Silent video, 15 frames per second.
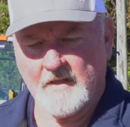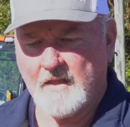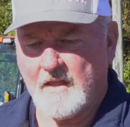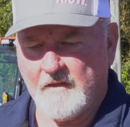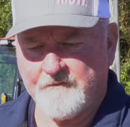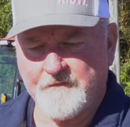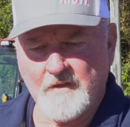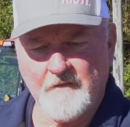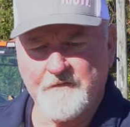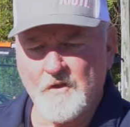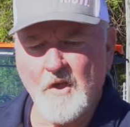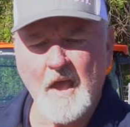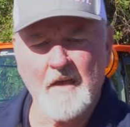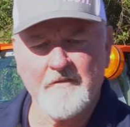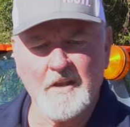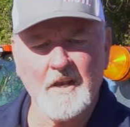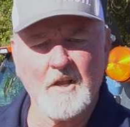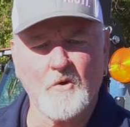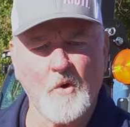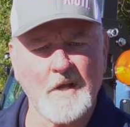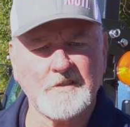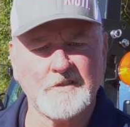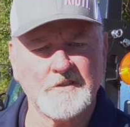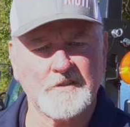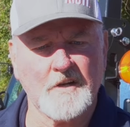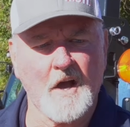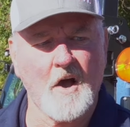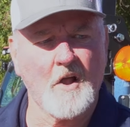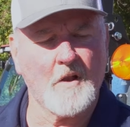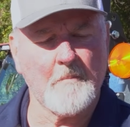If you have any questions at
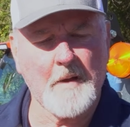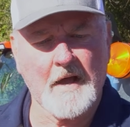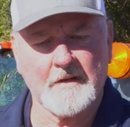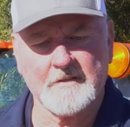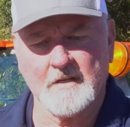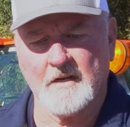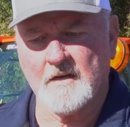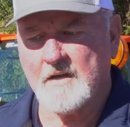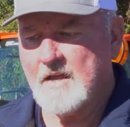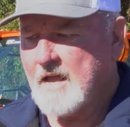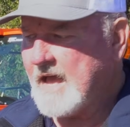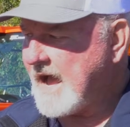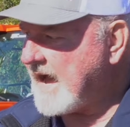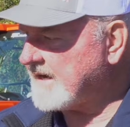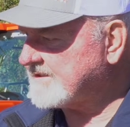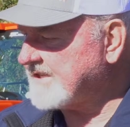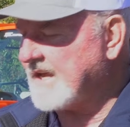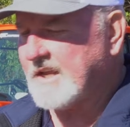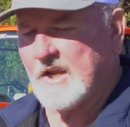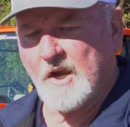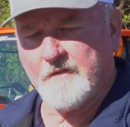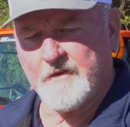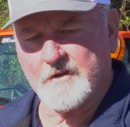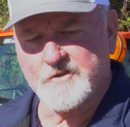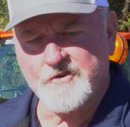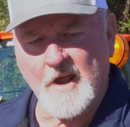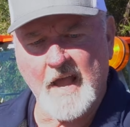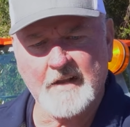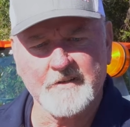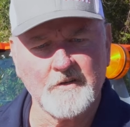all about how to take care of your
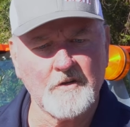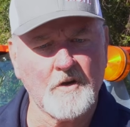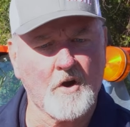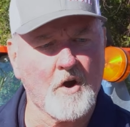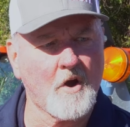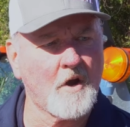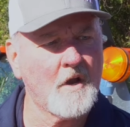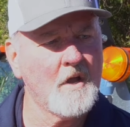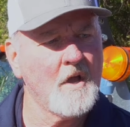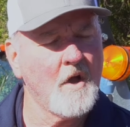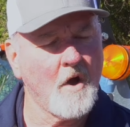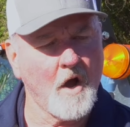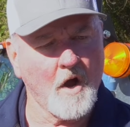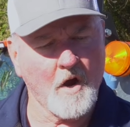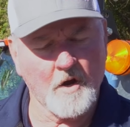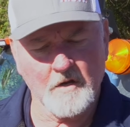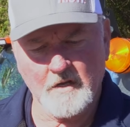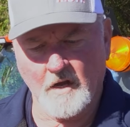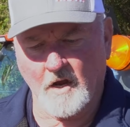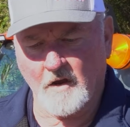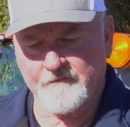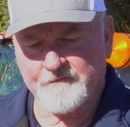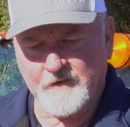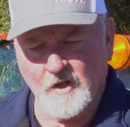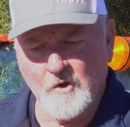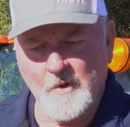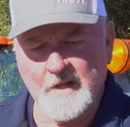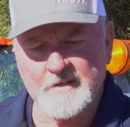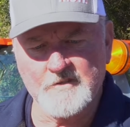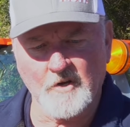tractor or
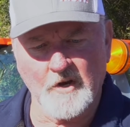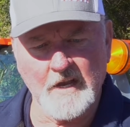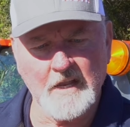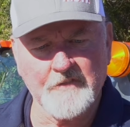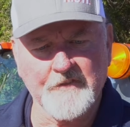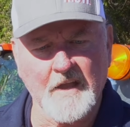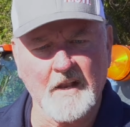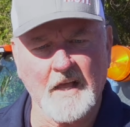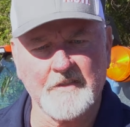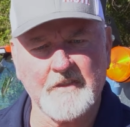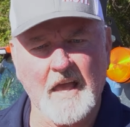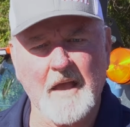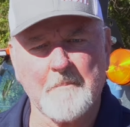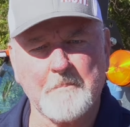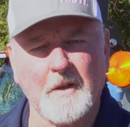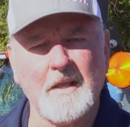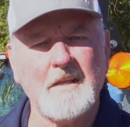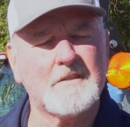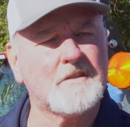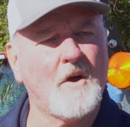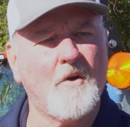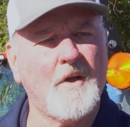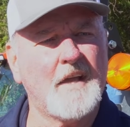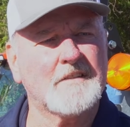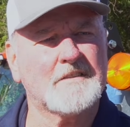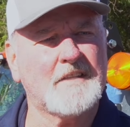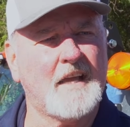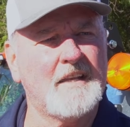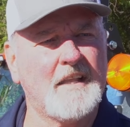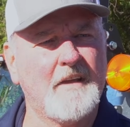fluids or anything like that, please don't
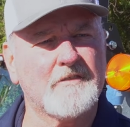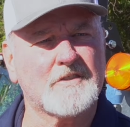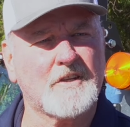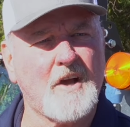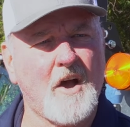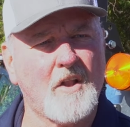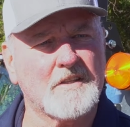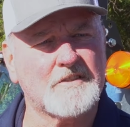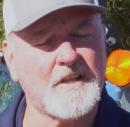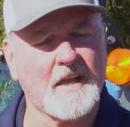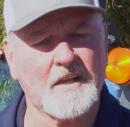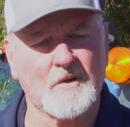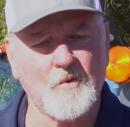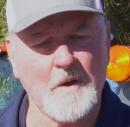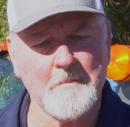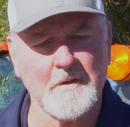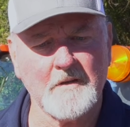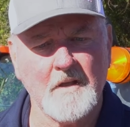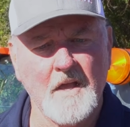hesitate to give us a call at Steck Equipment.